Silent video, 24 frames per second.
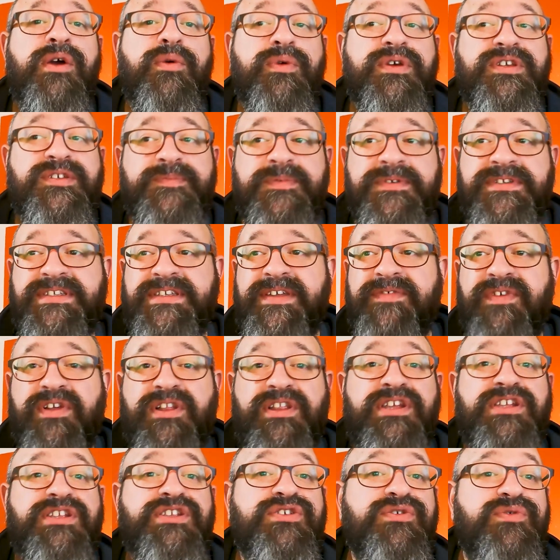We
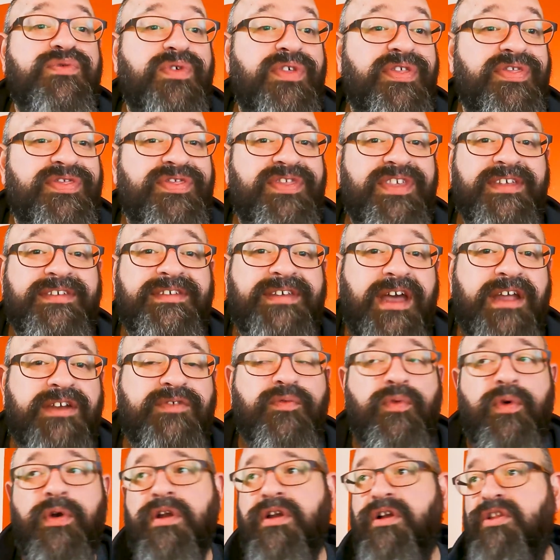specifically do this kind
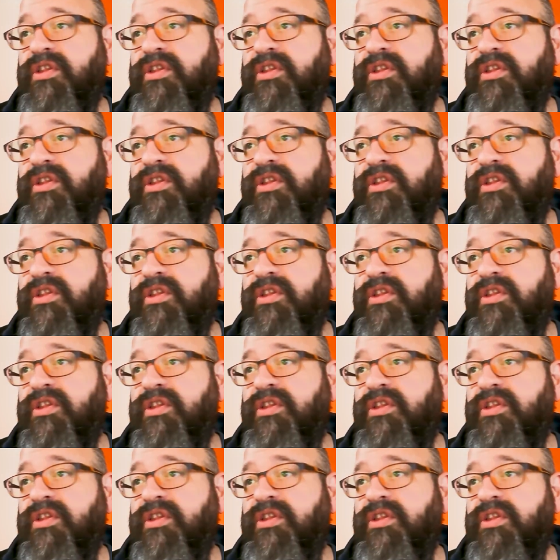of work